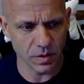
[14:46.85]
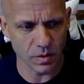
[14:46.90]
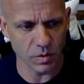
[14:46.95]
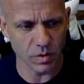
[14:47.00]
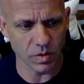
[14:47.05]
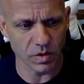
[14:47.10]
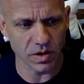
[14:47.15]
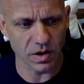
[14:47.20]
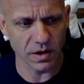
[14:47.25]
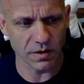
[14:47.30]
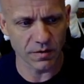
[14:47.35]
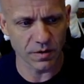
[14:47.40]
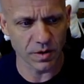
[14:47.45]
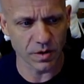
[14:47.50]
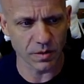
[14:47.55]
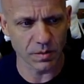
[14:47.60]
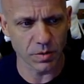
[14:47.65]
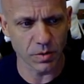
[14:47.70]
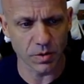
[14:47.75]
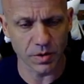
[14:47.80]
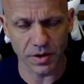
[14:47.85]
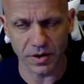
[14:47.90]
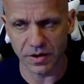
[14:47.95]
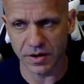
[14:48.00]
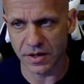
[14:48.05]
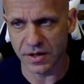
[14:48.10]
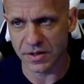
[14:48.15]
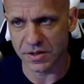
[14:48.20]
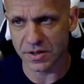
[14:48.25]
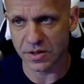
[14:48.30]
We'll cover porting
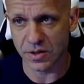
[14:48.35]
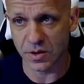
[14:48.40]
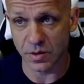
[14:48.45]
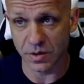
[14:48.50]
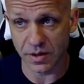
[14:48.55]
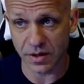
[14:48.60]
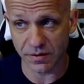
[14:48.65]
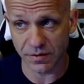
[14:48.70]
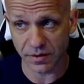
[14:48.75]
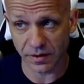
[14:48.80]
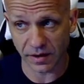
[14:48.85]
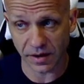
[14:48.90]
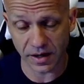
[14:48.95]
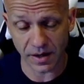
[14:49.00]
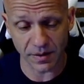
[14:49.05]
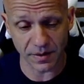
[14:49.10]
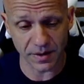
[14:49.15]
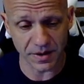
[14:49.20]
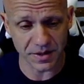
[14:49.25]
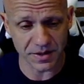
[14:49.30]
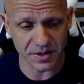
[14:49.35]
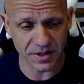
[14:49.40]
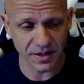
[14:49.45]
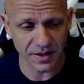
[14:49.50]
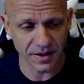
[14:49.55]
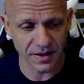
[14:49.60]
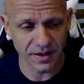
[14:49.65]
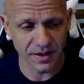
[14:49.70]
this to a different language,